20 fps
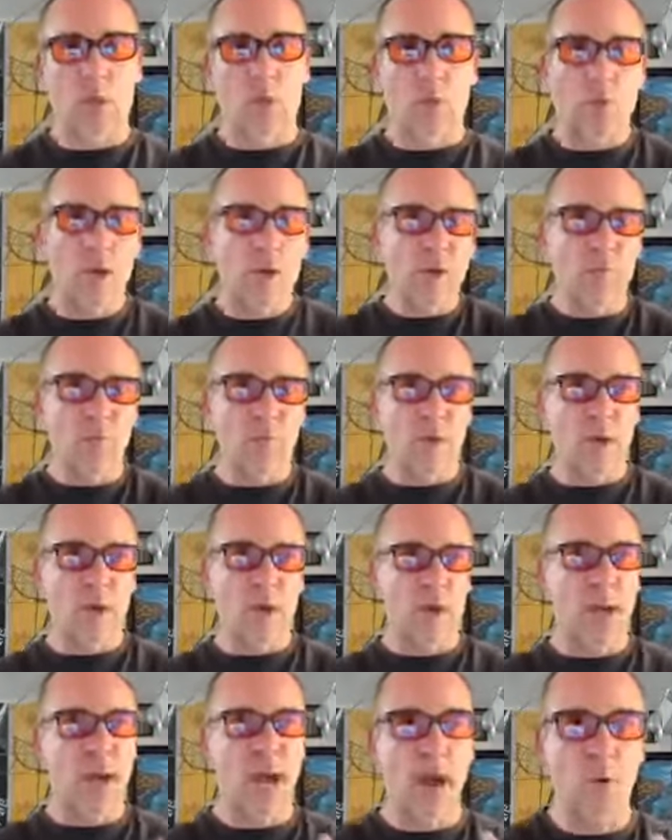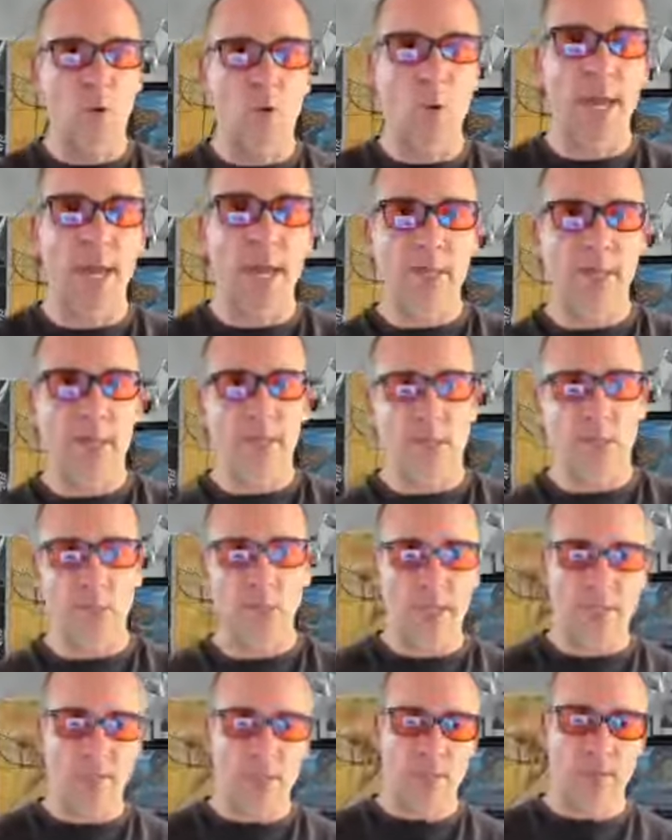We are figuring out ways to
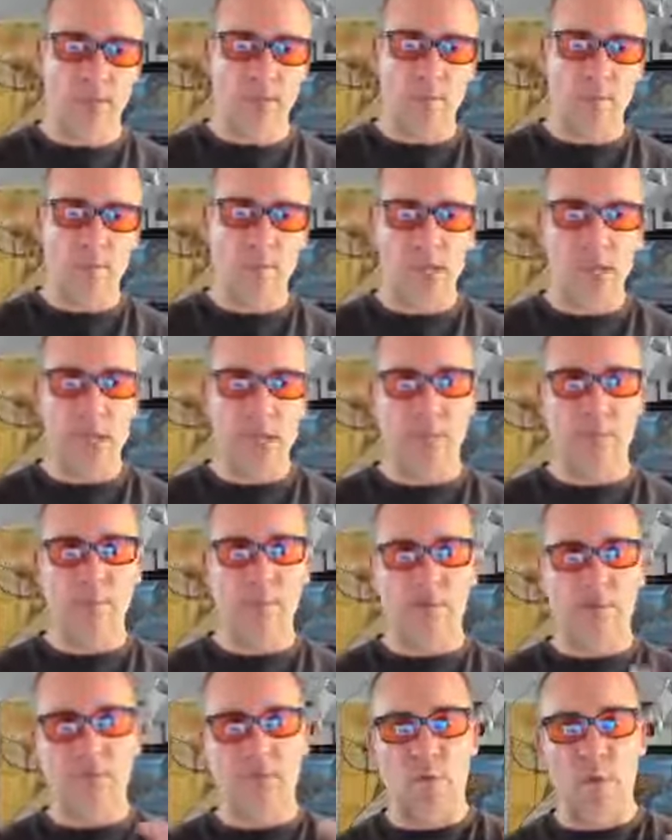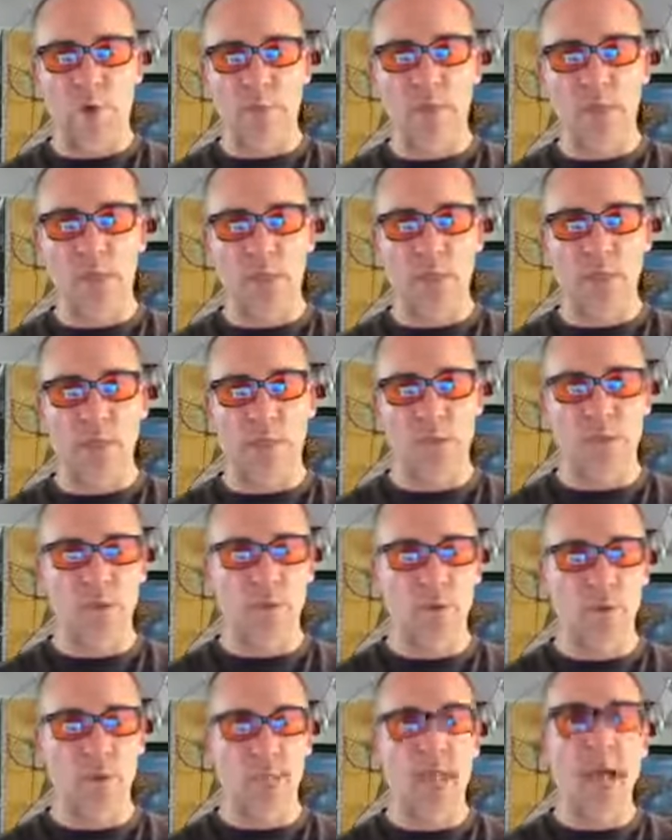create these different mediums and formulas
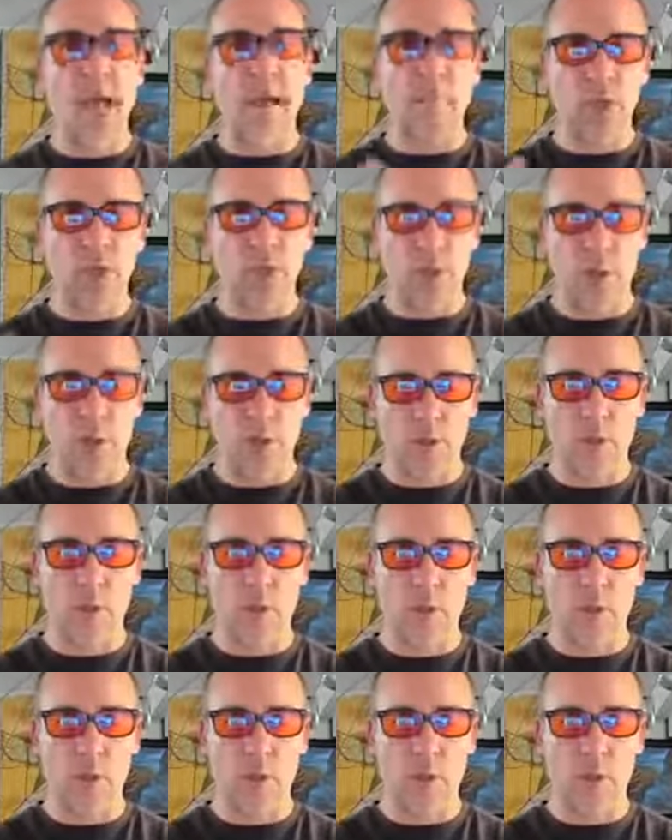to capture